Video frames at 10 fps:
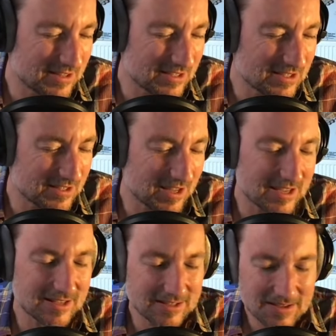this is like
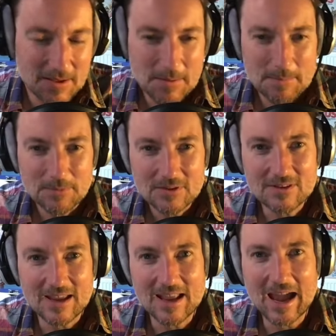
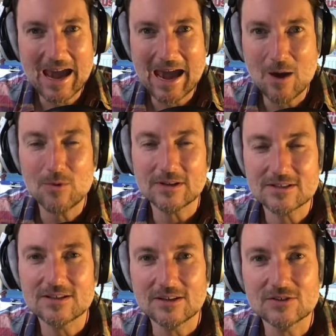taking a
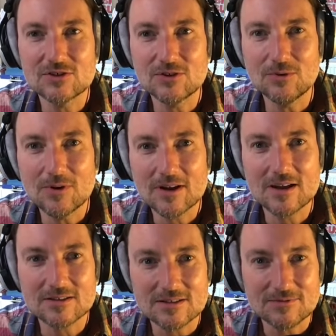howitzer to a
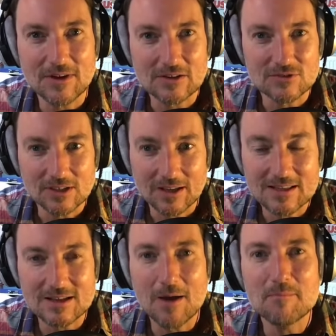custard factory. Like,
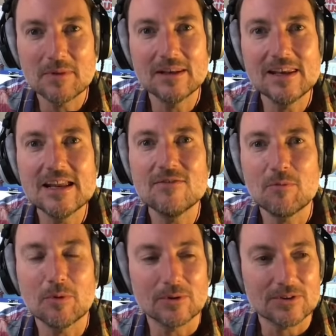it's
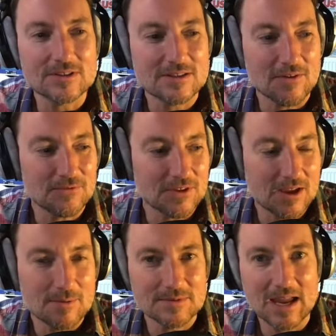unbelievable, the stuff that
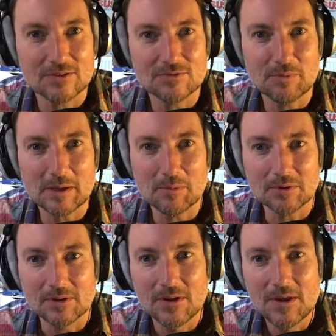comes out of
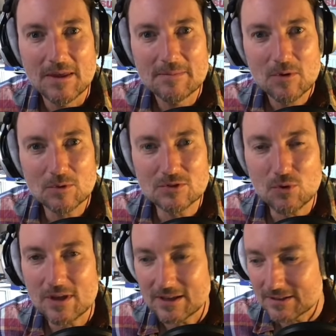people. We're
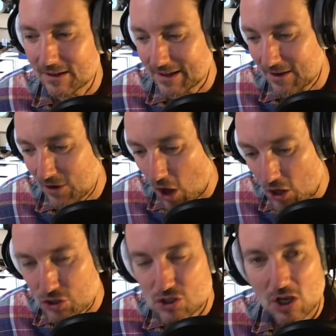talking like
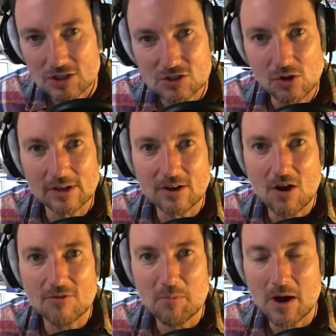a solid
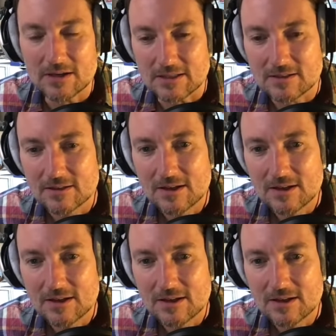half pint.